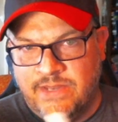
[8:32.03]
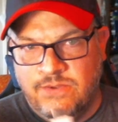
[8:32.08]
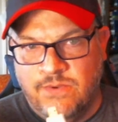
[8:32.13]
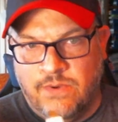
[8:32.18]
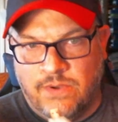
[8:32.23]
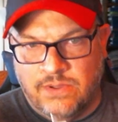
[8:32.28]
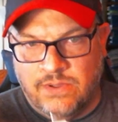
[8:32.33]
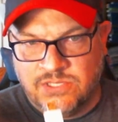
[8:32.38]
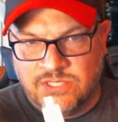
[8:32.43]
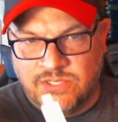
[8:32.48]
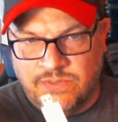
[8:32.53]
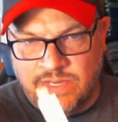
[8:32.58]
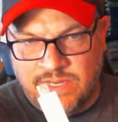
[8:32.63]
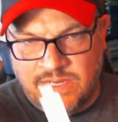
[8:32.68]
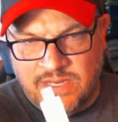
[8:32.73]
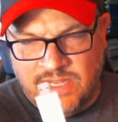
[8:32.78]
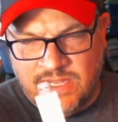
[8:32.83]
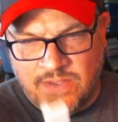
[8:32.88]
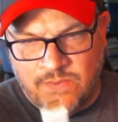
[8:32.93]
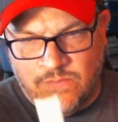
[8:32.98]
you also need
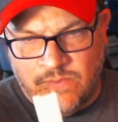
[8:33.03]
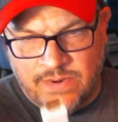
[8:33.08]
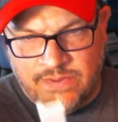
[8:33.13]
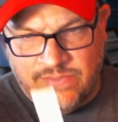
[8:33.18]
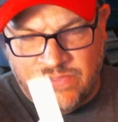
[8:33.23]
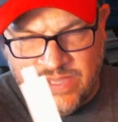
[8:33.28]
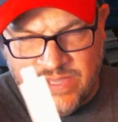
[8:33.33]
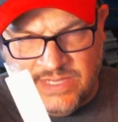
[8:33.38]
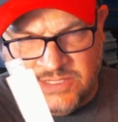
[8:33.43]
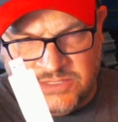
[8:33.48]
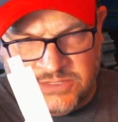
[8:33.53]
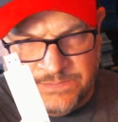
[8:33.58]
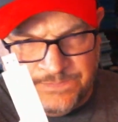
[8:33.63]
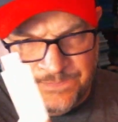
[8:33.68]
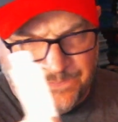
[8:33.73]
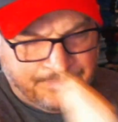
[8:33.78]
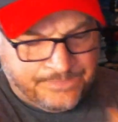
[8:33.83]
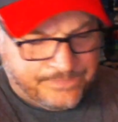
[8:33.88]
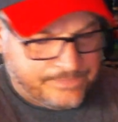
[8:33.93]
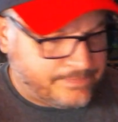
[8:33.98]
to get one of these.
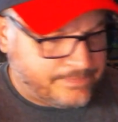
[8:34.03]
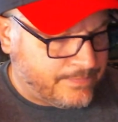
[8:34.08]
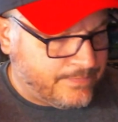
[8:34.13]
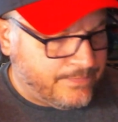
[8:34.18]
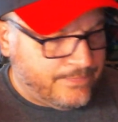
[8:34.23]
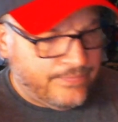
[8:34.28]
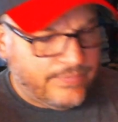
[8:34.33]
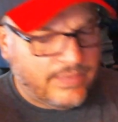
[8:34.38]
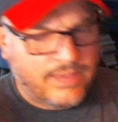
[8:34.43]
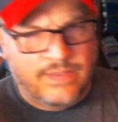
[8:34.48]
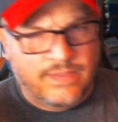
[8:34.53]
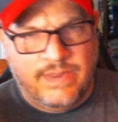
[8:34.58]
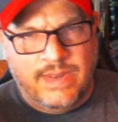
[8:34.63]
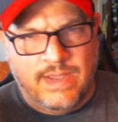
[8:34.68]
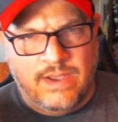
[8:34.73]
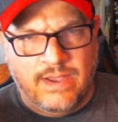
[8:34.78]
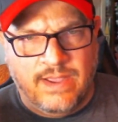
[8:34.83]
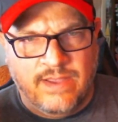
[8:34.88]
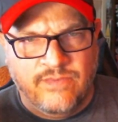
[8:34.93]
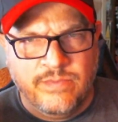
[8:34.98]

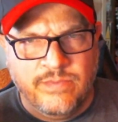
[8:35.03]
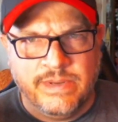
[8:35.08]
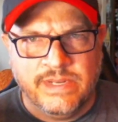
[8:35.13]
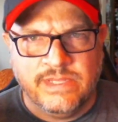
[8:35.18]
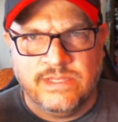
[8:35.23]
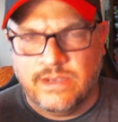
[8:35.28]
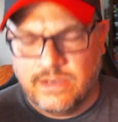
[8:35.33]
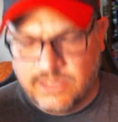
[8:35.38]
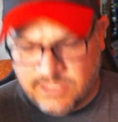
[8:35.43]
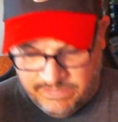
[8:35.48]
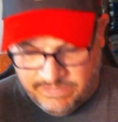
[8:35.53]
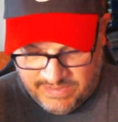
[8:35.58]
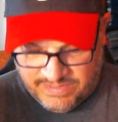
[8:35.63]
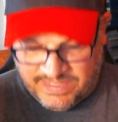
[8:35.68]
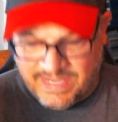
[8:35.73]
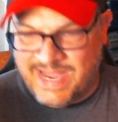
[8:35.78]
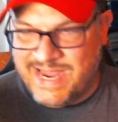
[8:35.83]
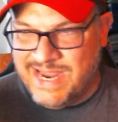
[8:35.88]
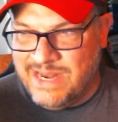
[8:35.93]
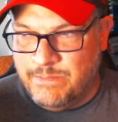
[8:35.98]
Now, everybody talks about
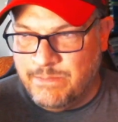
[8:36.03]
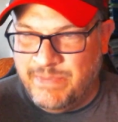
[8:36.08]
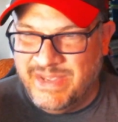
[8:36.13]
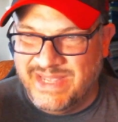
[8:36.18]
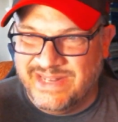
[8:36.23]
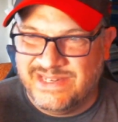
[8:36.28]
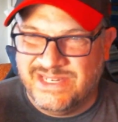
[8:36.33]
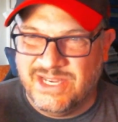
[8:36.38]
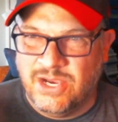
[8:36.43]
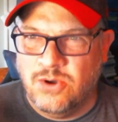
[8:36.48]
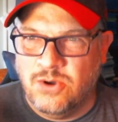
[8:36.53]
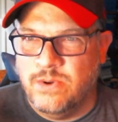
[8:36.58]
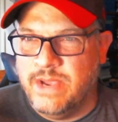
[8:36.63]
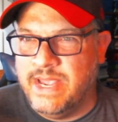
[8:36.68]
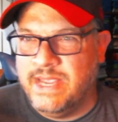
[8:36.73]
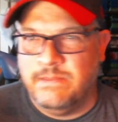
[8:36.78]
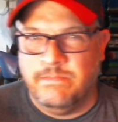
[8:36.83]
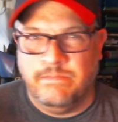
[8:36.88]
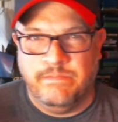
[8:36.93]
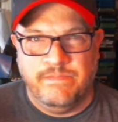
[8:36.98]
the 8-bit DO,
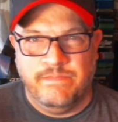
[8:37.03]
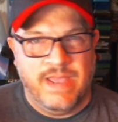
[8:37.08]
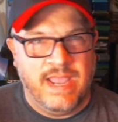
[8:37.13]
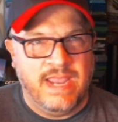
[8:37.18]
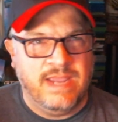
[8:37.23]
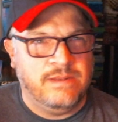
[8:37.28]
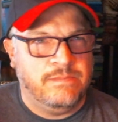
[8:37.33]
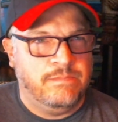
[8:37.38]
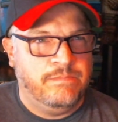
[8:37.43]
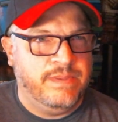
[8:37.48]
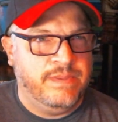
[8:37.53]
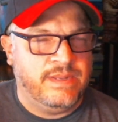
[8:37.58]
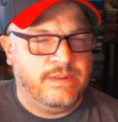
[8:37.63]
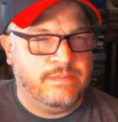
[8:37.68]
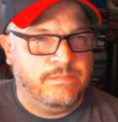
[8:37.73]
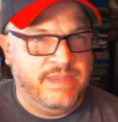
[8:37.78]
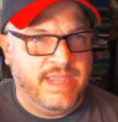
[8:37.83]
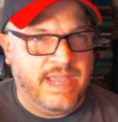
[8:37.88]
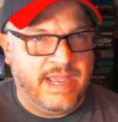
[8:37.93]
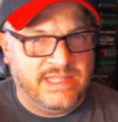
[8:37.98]

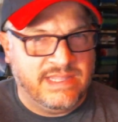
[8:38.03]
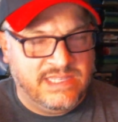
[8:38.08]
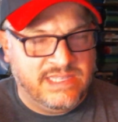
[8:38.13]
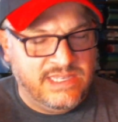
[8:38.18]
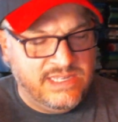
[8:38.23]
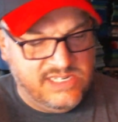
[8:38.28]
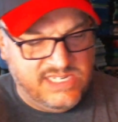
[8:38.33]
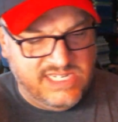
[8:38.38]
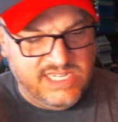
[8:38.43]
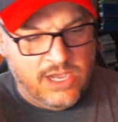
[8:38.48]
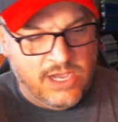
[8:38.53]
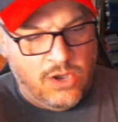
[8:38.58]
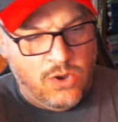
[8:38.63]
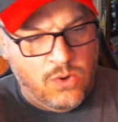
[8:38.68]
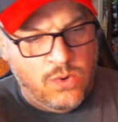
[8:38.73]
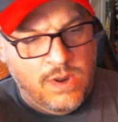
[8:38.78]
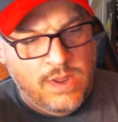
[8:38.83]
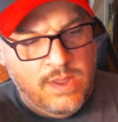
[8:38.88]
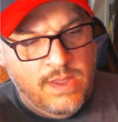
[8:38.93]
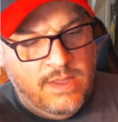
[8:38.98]
8-bit
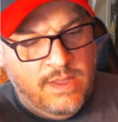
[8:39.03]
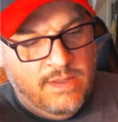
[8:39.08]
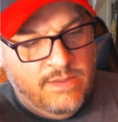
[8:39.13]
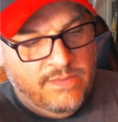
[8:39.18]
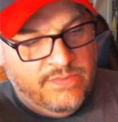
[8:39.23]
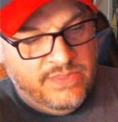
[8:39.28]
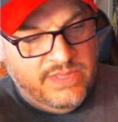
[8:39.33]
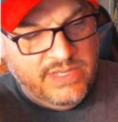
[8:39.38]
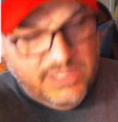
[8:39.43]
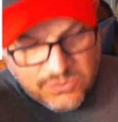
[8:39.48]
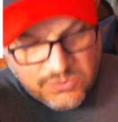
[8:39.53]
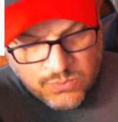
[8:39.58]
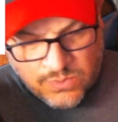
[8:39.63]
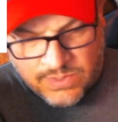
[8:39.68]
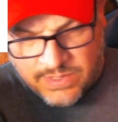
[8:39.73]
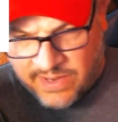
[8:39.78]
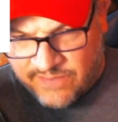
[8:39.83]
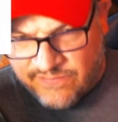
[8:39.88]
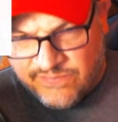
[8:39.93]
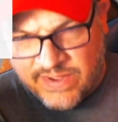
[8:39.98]
BITDO. This
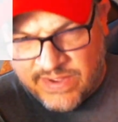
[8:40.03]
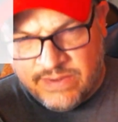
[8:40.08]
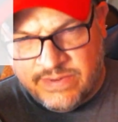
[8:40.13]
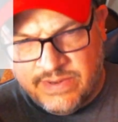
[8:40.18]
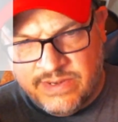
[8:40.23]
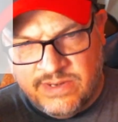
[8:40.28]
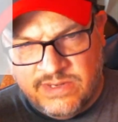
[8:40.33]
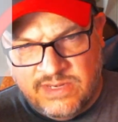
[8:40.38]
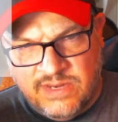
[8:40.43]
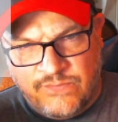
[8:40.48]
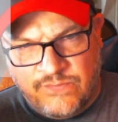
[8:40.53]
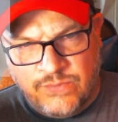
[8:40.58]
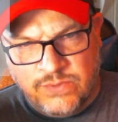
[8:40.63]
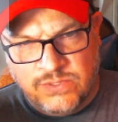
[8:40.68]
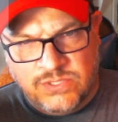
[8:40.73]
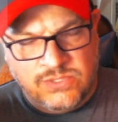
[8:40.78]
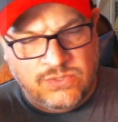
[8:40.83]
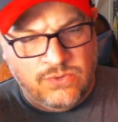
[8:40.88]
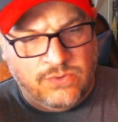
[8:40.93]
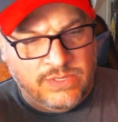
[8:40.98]
one I found at a different
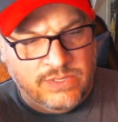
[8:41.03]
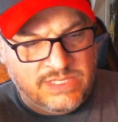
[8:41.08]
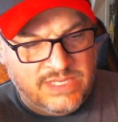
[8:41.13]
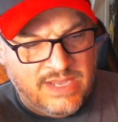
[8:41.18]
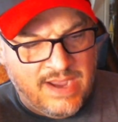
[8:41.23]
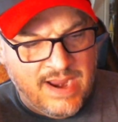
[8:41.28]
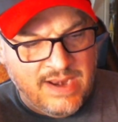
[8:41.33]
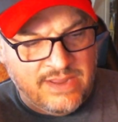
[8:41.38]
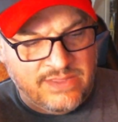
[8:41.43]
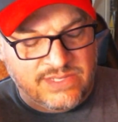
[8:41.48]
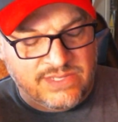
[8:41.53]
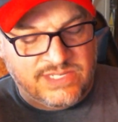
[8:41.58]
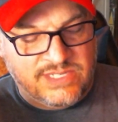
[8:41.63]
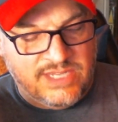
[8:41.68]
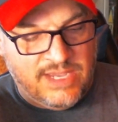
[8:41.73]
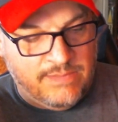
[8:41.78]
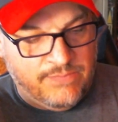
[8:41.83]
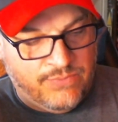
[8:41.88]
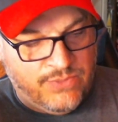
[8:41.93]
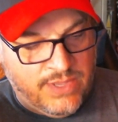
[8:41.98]
store. It's kind of the
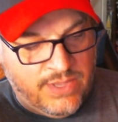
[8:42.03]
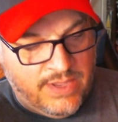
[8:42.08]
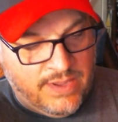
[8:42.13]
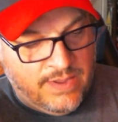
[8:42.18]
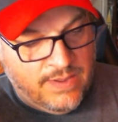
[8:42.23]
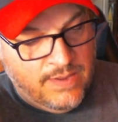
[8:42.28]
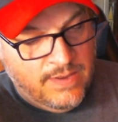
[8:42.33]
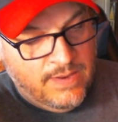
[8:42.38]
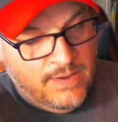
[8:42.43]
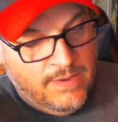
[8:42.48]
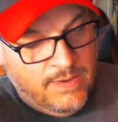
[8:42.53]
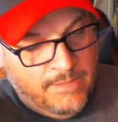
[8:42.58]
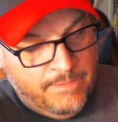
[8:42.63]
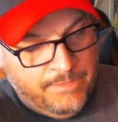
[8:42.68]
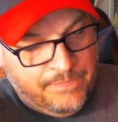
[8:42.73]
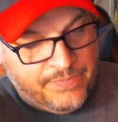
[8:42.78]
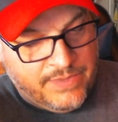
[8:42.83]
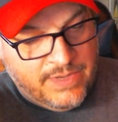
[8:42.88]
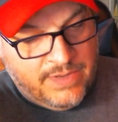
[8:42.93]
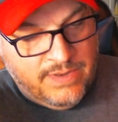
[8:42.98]
same thing.
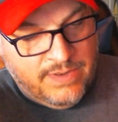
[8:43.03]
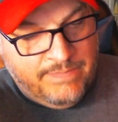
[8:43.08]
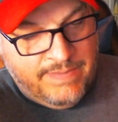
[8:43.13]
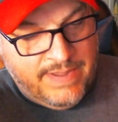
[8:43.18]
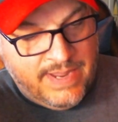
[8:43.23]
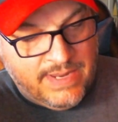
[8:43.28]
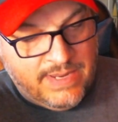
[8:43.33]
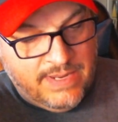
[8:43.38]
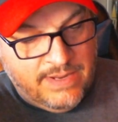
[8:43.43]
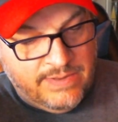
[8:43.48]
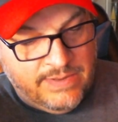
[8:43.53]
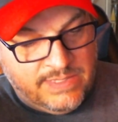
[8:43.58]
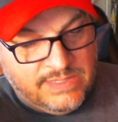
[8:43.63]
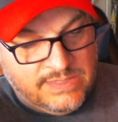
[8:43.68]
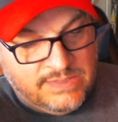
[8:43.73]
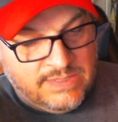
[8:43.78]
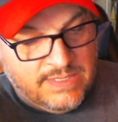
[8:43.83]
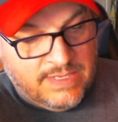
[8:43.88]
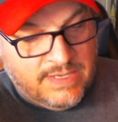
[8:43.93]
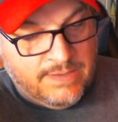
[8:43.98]
On the back here,
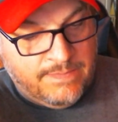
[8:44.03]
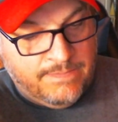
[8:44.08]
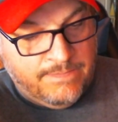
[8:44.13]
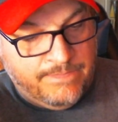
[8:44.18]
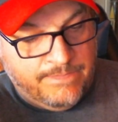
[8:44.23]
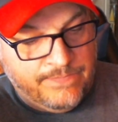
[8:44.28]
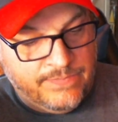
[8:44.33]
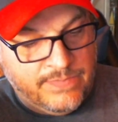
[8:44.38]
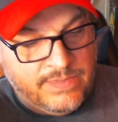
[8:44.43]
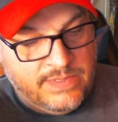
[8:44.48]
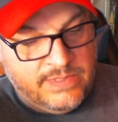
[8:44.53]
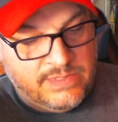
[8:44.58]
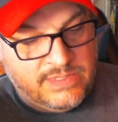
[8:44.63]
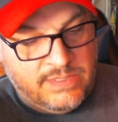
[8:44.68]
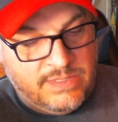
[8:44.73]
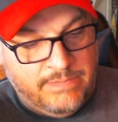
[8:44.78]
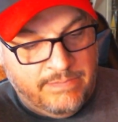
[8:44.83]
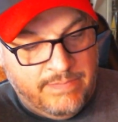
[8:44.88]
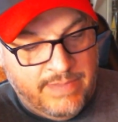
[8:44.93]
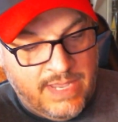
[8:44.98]
it's the
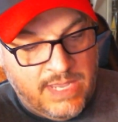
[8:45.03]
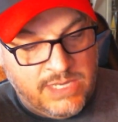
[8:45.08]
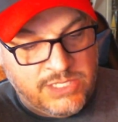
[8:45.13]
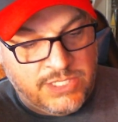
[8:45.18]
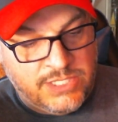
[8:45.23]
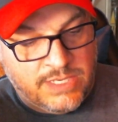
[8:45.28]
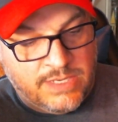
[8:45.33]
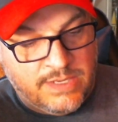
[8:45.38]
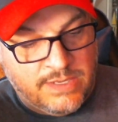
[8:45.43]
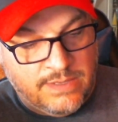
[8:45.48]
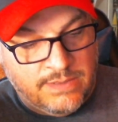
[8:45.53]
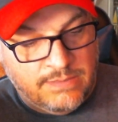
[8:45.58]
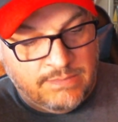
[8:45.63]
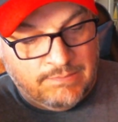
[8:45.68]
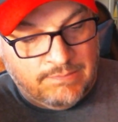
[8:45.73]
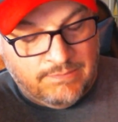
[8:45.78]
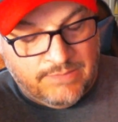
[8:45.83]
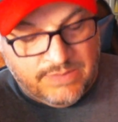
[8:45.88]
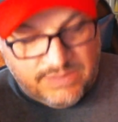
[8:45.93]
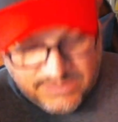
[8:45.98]
Magic,
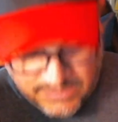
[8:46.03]
what's